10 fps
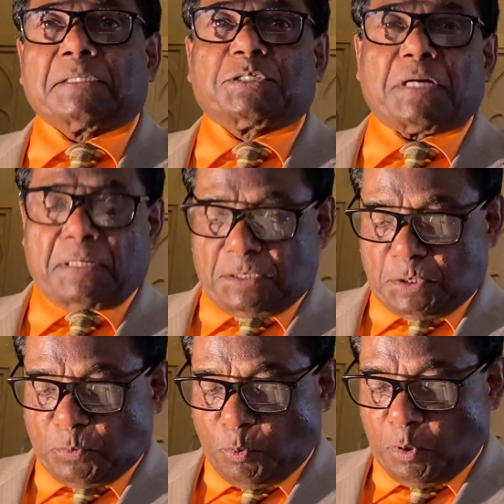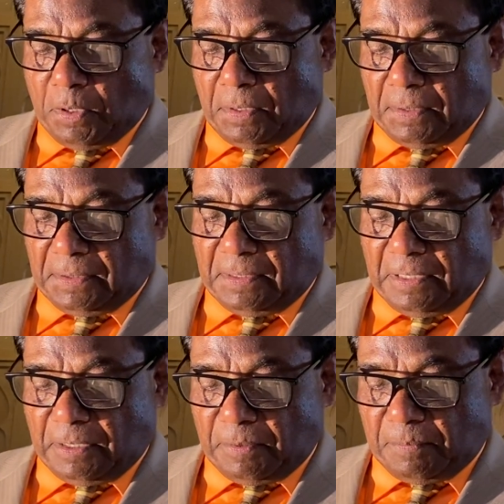Just one
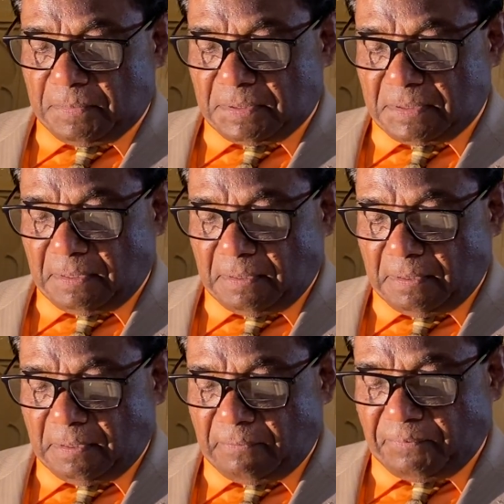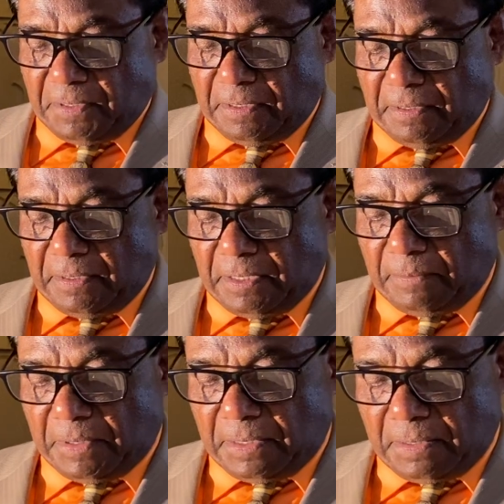glimpse of
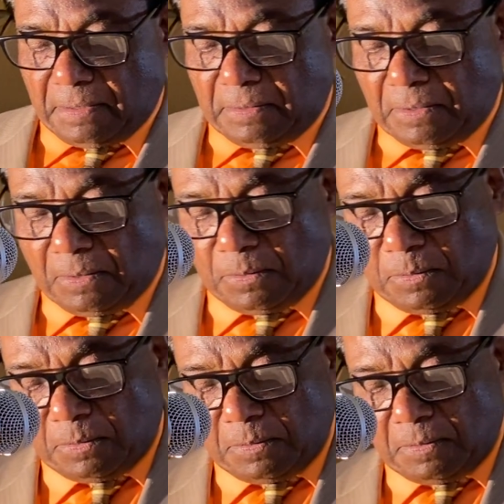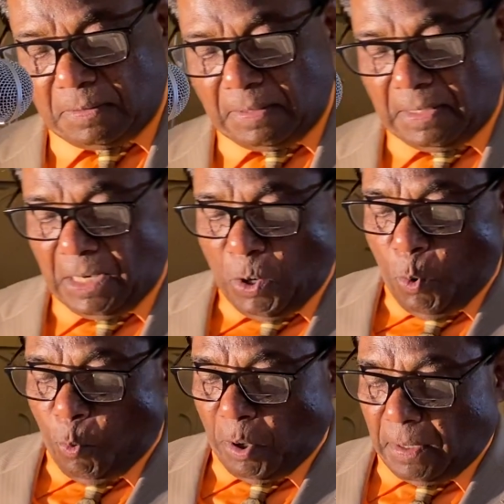Him in
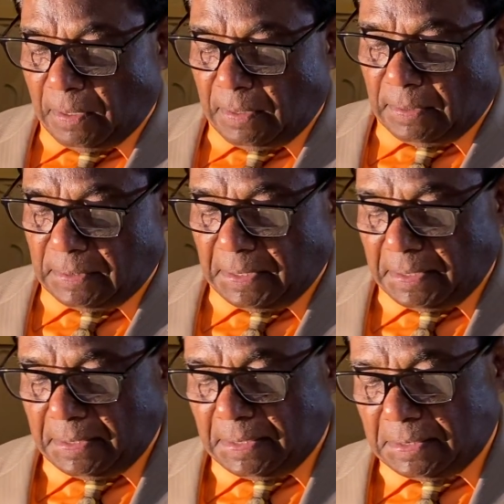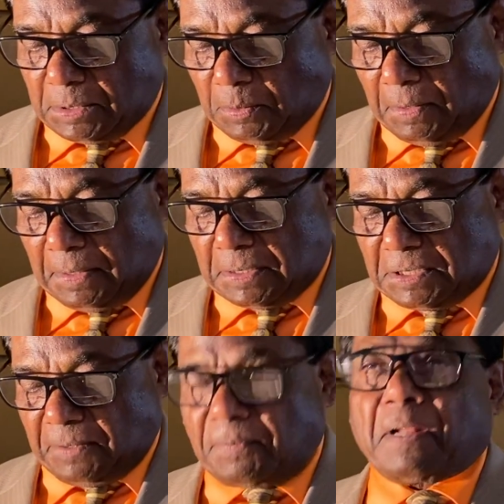glory will the
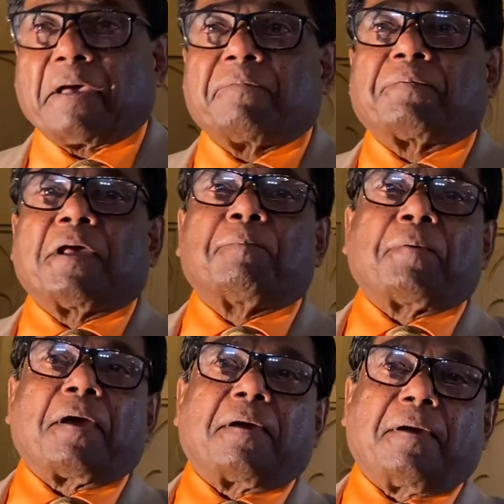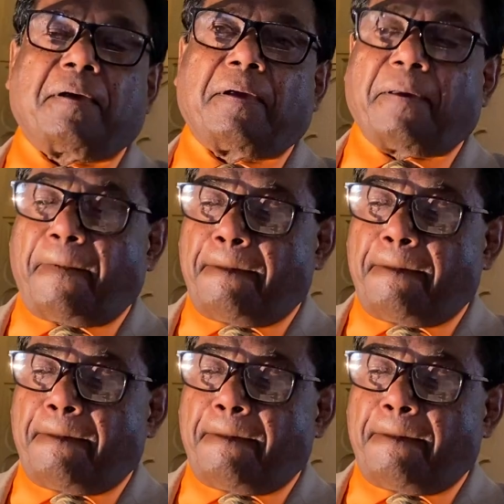toils of life repay